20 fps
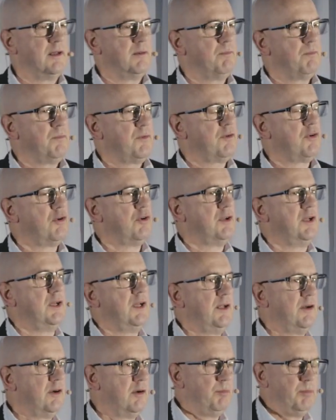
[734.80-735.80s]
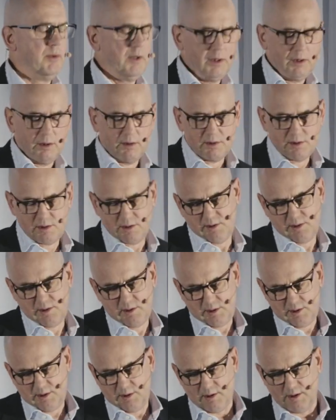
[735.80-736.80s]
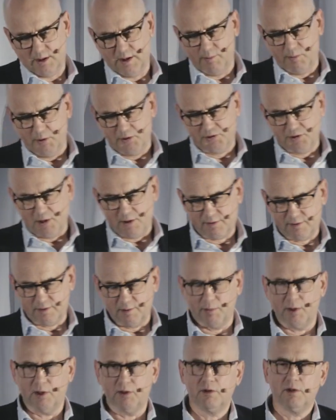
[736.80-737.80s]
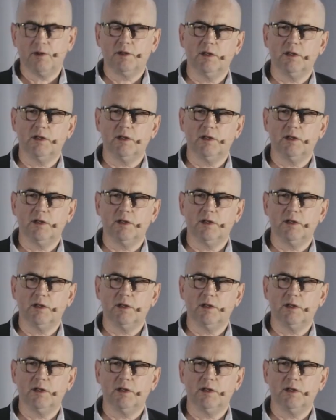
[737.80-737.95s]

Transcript: security leader being a little bit shocked about